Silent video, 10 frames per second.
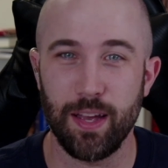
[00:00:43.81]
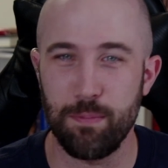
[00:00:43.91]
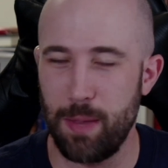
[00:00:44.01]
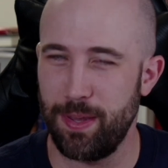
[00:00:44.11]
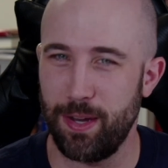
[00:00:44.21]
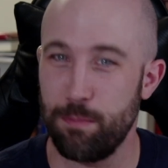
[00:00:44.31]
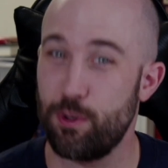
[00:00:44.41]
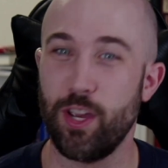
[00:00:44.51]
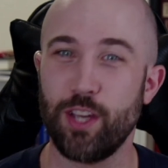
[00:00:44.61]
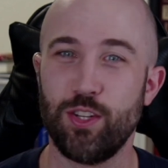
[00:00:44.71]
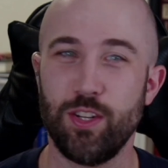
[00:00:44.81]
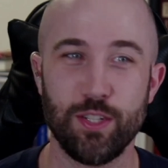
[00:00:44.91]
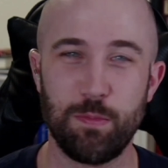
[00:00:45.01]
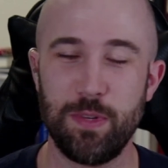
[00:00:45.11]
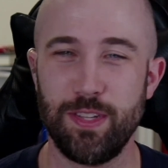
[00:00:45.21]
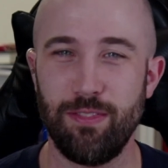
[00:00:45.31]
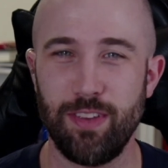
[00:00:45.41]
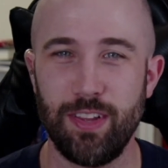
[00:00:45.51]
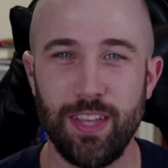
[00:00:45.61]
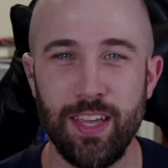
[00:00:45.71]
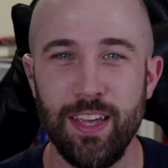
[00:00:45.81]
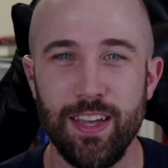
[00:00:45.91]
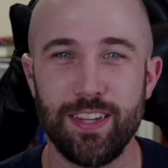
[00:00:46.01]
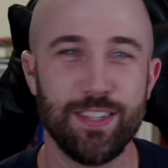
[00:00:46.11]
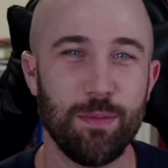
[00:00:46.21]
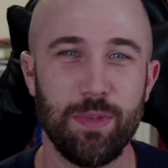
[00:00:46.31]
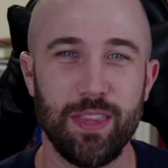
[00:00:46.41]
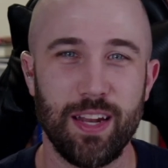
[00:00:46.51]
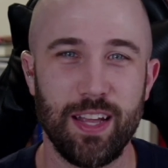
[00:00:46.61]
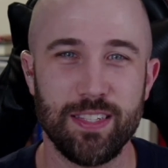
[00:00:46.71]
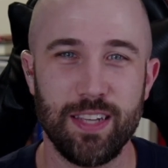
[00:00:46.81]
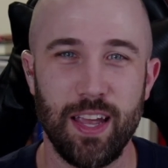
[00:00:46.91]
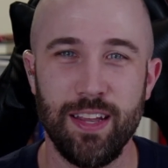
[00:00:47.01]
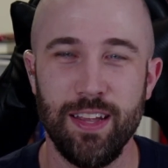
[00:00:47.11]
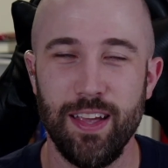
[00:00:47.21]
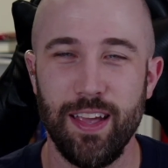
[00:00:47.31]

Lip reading: maybe an objection specifically to something that I said,